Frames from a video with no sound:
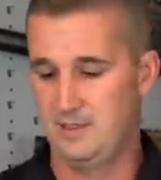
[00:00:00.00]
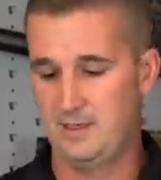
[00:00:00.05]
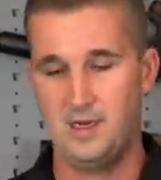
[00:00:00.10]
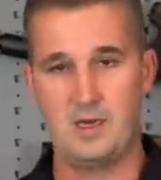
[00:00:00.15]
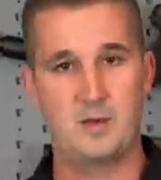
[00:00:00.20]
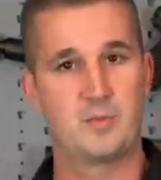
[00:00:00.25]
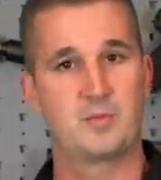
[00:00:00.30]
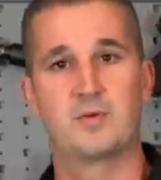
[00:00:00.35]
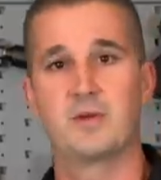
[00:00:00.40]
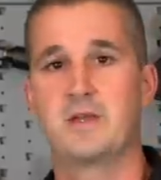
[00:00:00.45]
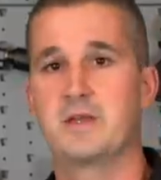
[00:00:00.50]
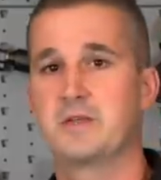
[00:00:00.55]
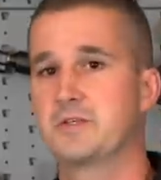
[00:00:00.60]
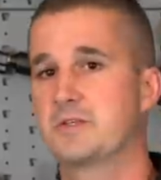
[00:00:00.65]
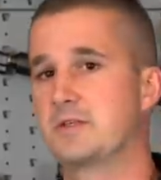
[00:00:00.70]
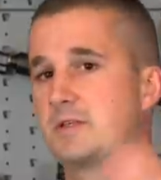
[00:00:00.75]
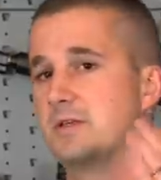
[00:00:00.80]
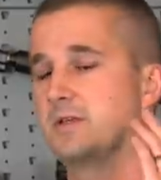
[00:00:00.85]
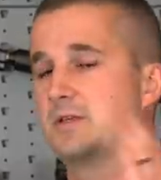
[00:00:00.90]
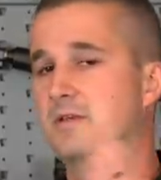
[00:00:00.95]

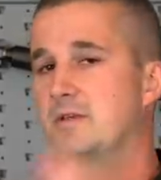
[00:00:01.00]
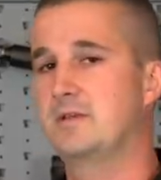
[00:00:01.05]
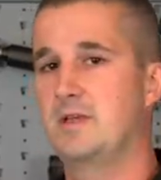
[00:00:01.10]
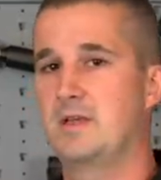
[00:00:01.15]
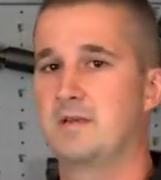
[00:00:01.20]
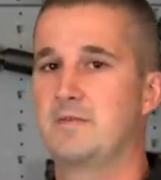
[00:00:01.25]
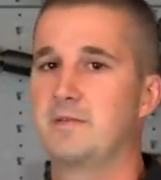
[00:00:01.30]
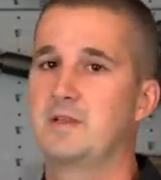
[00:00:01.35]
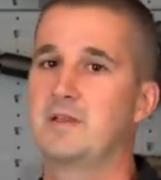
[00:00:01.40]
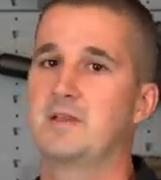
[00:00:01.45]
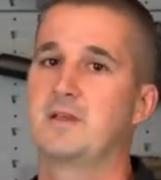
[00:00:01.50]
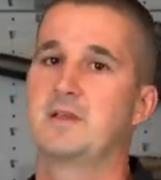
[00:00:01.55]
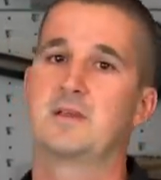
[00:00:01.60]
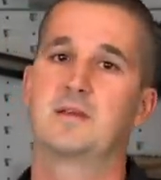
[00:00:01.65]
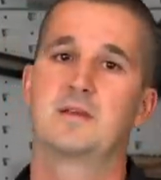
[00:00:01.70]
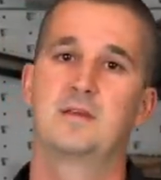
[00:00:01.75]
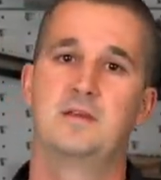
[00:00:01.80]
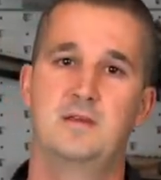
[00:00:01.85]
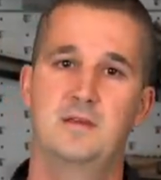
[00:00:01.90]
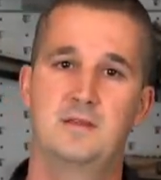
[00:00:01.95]
operation,
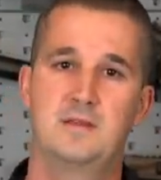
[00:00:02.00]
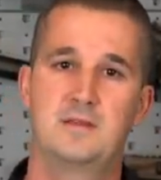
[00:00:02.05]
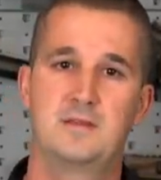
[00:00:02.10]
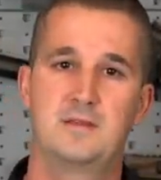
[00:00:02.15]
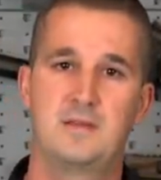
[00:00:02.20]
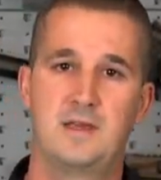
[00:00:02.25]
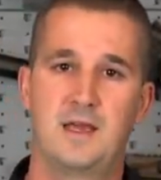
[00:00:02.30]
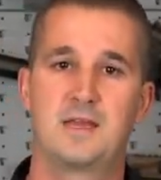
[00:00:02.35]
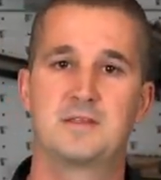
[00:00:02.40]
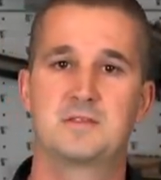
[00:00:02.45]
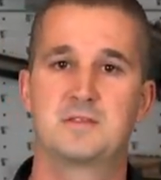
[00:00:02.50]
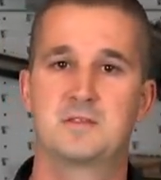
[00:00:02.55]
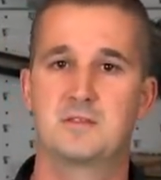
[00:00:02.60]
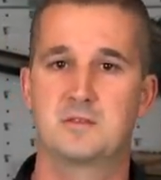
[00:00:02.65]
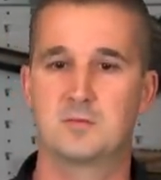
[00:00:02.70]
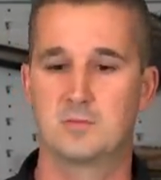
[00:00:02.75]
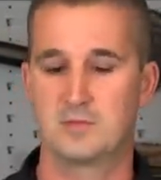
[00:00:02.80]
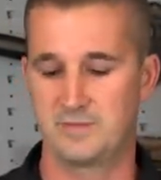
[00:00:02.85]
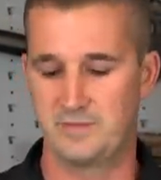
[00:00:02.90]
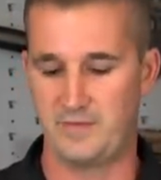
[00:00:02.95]
everything that has to
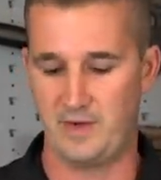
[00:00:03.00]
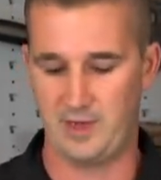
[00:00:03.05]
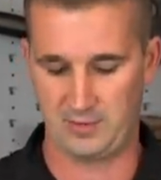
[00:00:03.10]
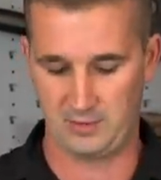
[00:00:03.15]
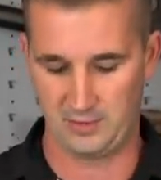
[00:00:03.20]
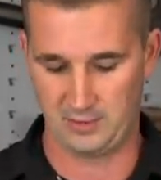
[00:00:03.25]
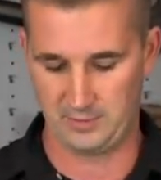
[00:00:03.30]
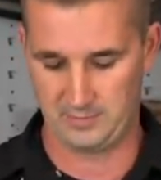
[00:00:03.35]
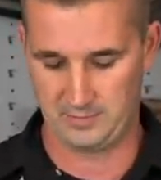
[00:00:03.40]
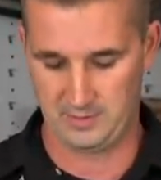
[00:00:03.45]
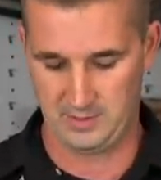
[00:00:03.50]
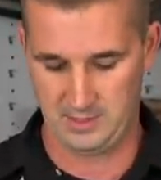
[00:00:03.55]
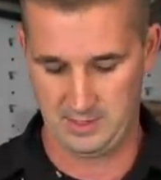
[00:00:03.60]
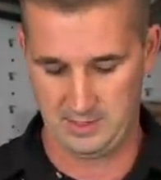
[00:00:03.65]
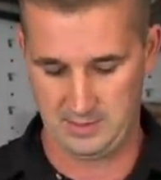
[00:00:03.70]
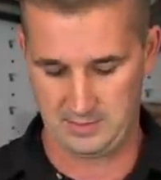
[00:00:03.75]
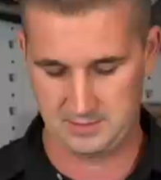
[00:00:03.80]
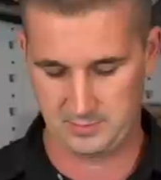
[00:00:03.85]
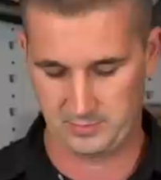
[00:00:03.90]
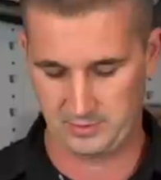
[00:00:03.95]
do with firearm
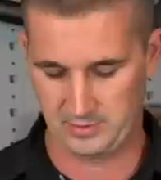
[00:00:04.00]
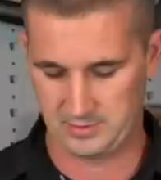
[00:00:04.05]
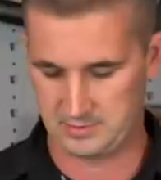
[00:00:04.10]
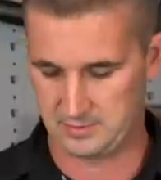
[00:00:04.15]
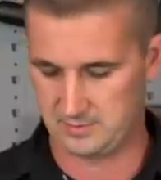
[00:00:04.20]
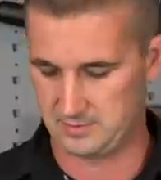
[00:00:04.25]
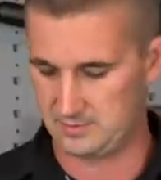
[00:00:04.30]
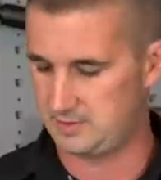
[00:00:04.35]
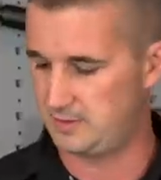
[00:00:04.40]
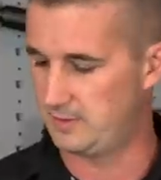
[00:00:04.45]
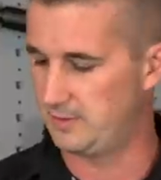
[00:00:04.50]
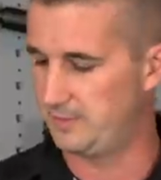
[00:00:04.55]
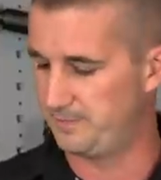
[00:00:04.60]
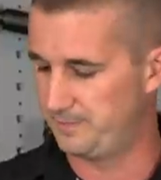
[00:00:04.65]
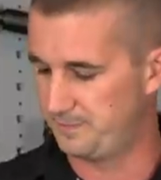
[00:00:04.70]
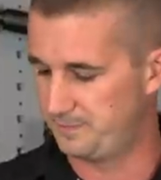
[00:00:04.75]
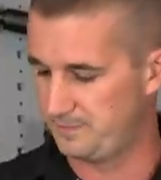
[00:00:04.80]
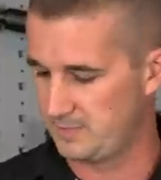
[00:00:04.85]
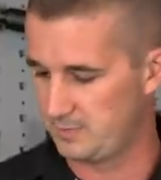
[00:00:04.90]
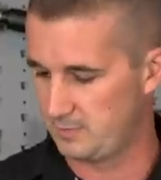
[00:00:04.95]
suppressors. So
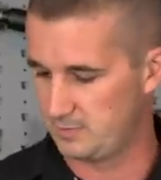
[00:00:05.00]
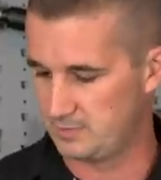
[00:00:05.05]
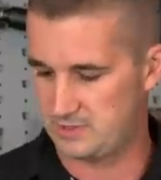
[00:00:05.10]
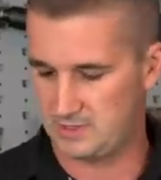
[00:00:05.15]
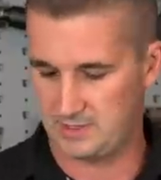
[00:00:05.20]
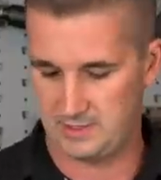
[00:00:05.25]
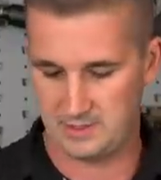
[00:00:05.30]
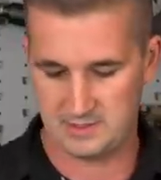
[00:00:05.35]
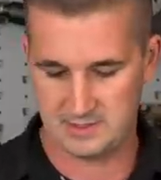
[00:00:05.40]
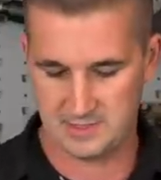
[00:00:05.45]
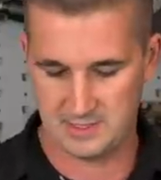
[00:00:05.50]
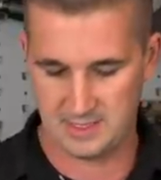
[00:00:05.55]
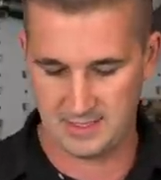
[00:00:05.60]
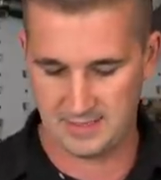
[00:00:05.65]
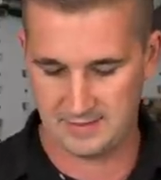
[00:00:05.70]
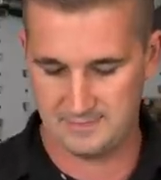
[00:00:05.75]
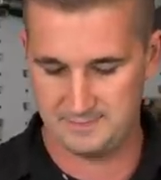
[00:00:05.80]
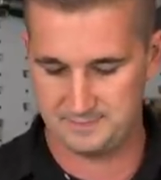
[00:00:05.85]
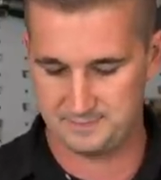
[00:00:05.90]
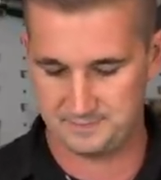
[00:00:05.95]
set that
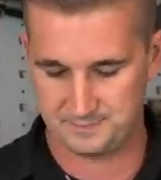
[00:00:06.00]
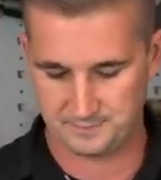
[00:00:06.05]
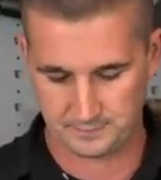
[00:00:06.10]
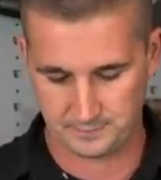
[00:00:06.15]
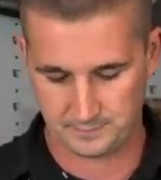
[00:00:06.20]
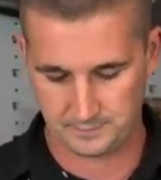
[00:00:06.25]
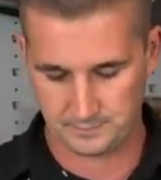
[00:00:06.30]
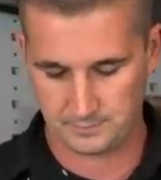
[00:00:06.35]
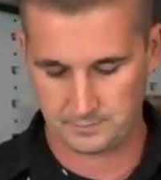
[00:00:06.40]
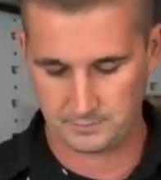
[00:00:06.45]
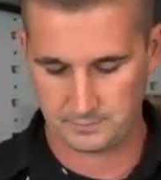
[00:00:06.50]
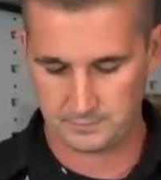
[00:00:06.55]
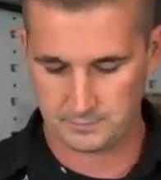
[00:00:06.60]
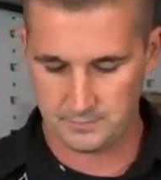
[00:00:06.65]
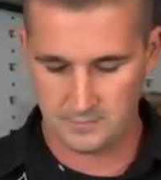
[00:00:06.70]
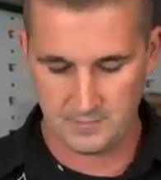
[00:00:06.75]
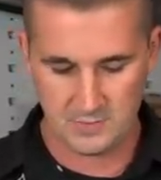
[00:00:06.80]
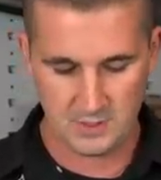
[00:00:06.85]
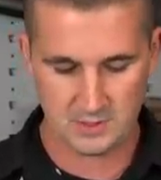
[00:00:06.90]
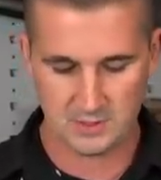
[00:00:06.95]
aside,
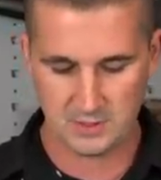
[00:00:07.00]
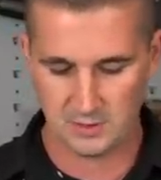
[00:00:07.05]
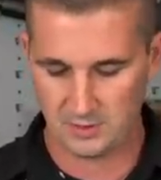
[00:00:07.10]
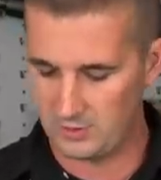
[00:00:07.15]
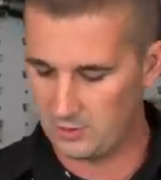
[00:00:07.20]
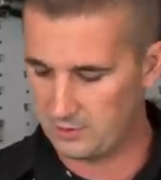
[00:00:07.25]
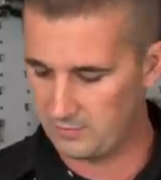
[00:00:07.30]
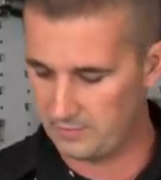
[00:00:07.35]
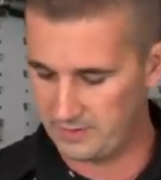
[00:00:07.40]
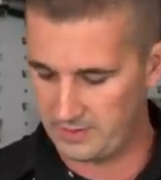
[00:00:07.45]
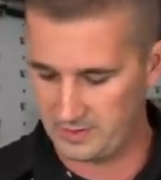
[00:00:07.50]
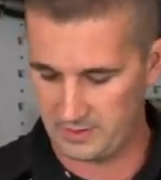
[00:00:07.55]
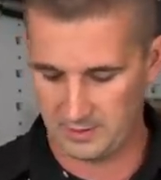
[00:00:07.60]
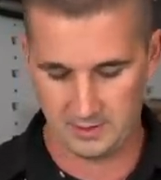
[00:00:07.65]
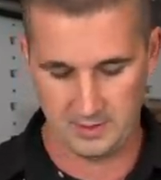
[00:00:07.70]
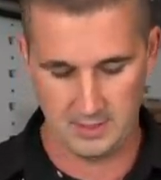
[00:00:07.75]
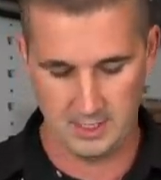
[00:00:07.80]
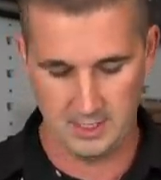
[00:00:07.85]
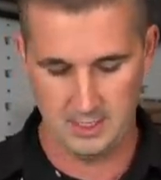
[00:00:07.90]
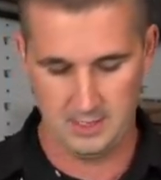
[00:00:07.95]
turn it over
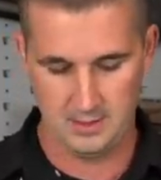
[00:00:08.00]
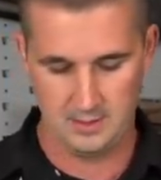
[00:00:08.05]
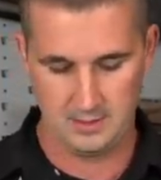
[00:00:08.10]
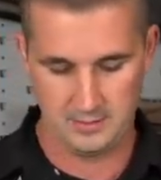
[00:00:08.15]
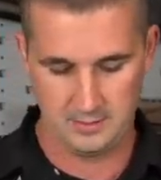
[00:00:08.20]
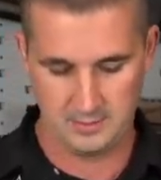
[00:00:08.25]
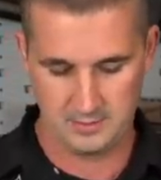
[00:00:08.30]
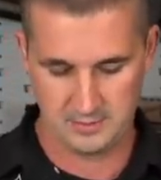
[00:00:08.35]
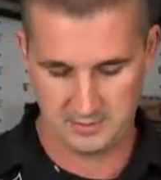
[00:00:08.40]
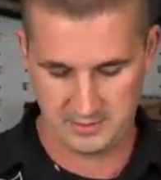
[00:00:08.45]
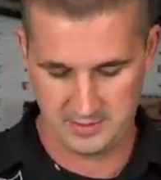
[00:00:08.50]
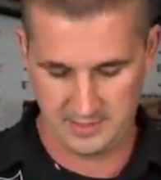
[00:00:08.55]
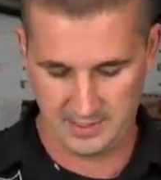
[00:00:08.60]
here, use our